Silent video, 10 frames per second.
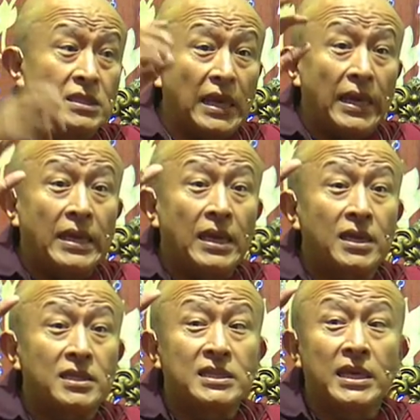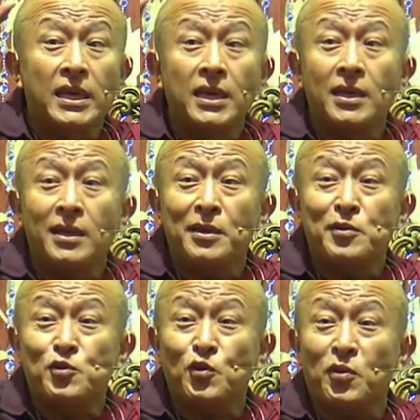
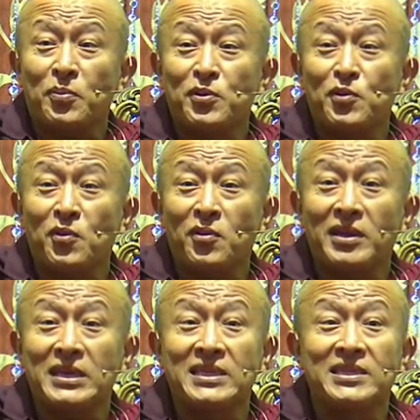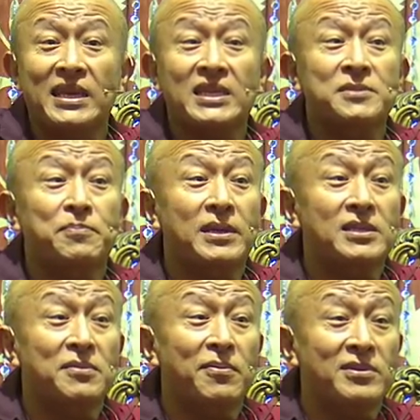Energy.Sort of, you know, like
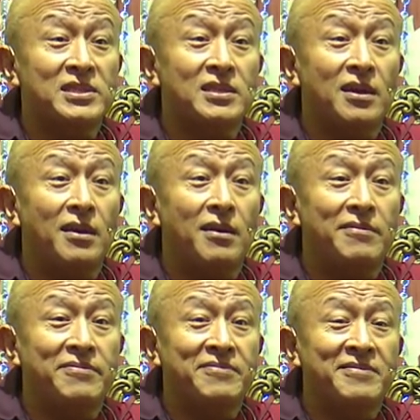inexpressible stuff.